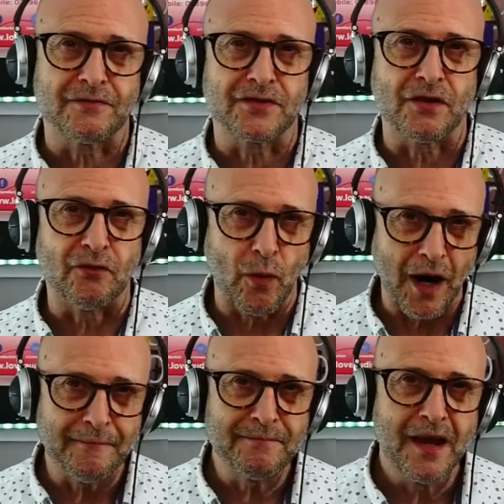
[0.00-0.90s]
of the
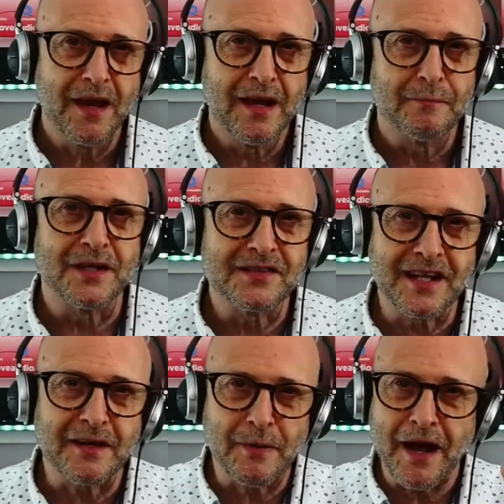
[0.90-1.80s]
software, but
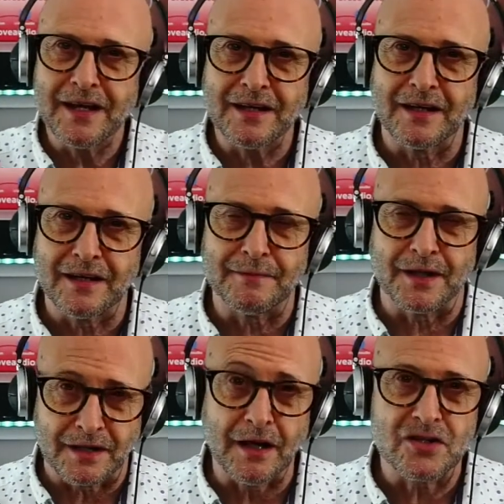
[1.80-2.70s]
instead of paying
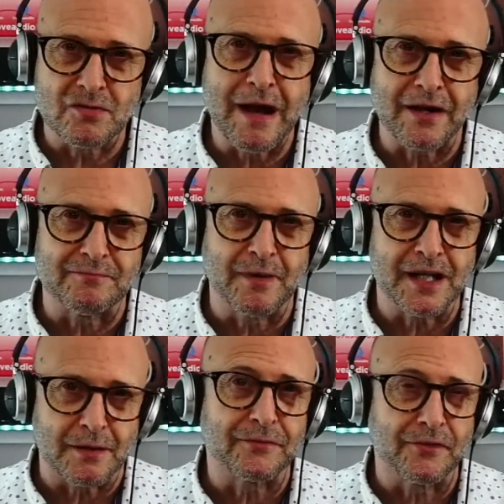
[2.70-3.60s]
a large amount of
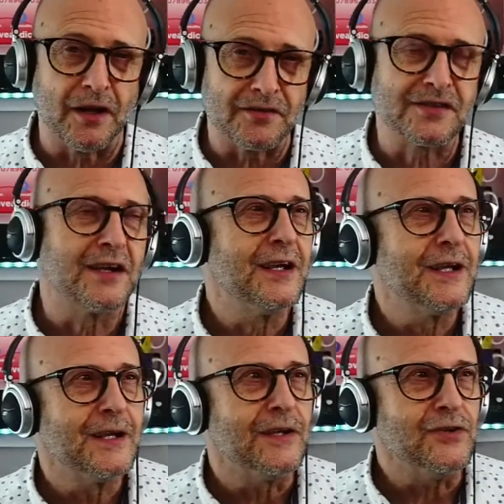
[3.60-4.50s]
money up front,
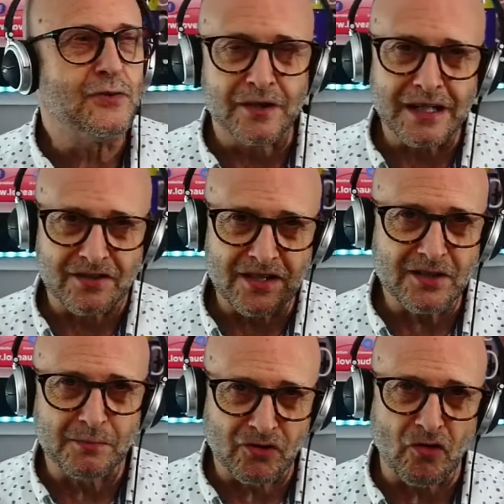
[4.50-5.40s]
you can actually
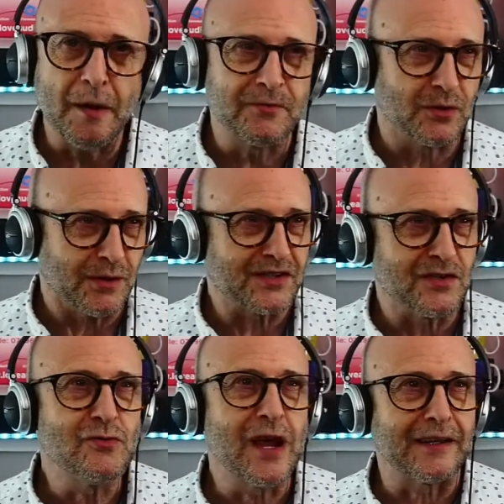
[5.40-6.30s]
subscribe to it.
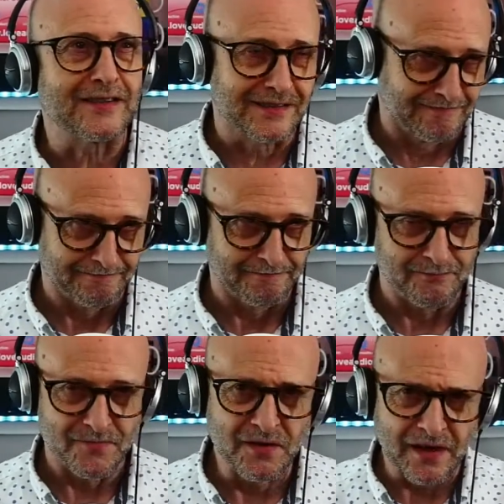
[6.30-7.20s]
So you get
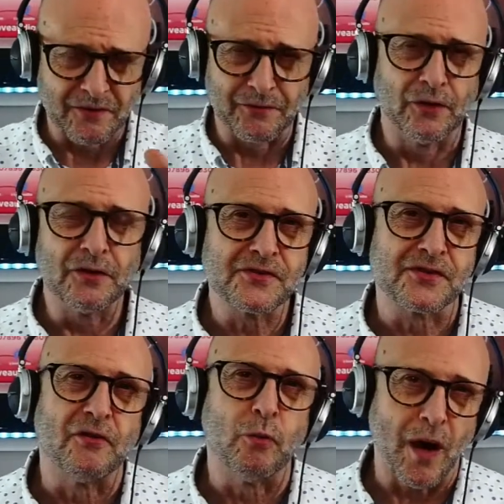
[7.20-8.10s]
the full-on
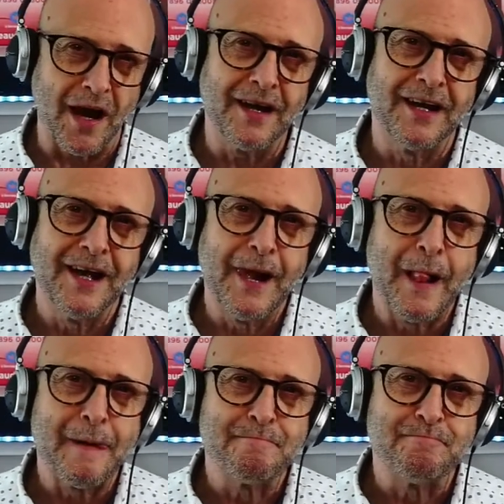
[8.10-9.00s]
software
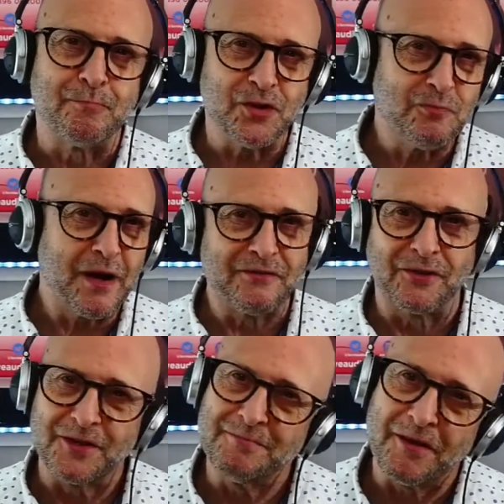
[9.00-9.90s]
but you pay for
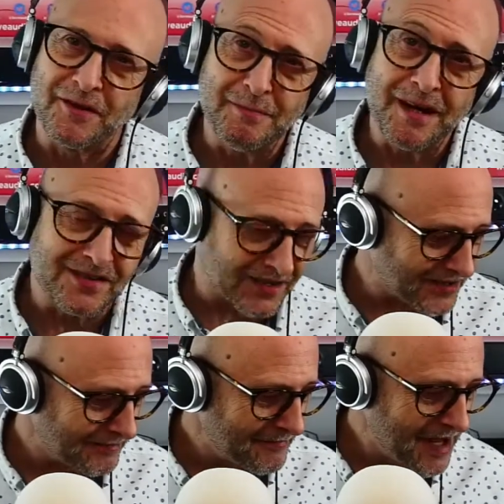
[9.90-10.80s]
it on a monthly
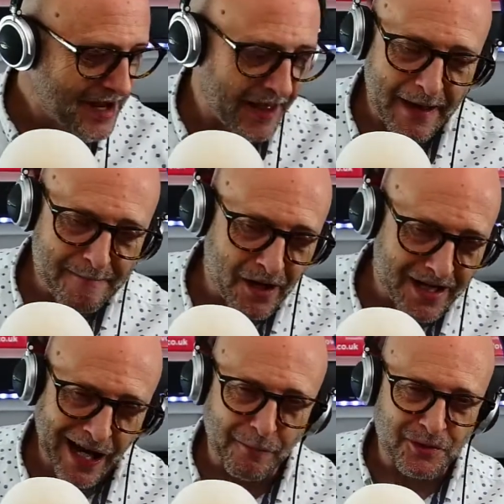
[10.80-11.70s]
basis. And that
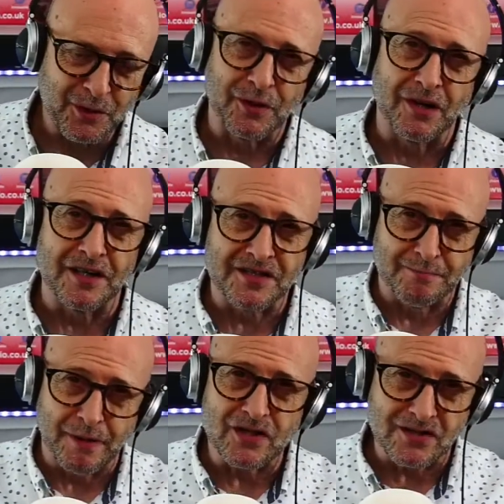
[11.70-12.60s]
might help you with regards to
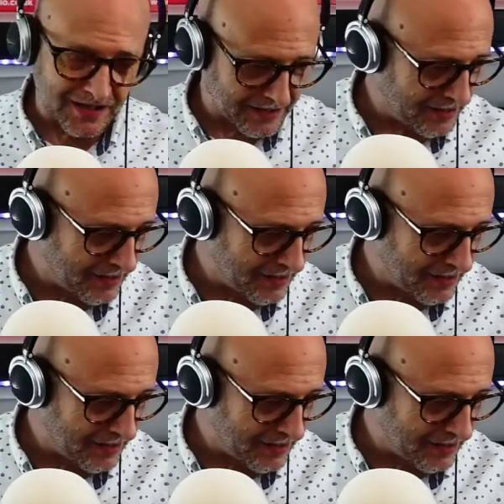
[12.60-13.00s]
budgeting, you